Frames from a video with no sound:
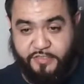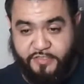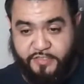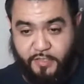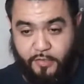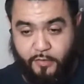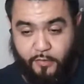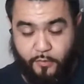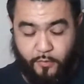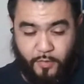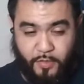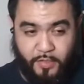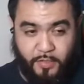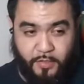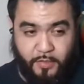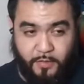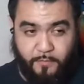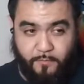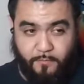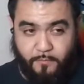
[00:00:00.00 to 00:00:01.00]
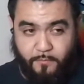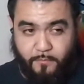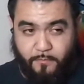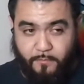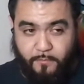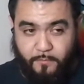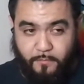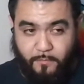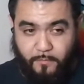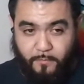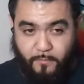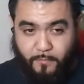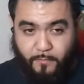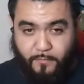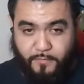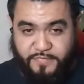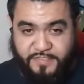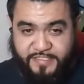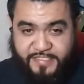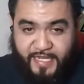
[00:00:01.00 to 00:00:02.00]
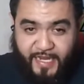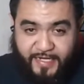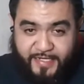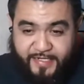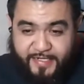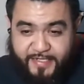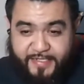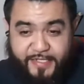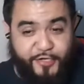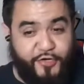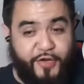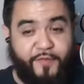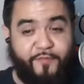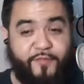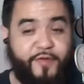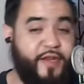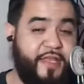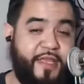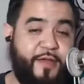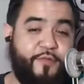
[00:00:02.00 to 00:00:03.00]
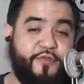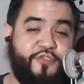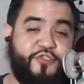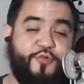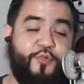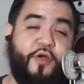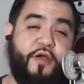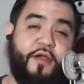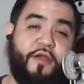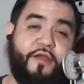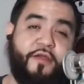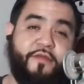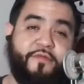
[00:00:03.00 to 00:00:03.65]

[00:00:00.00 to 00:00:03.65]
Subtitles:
So technically, you're never going to get what you want.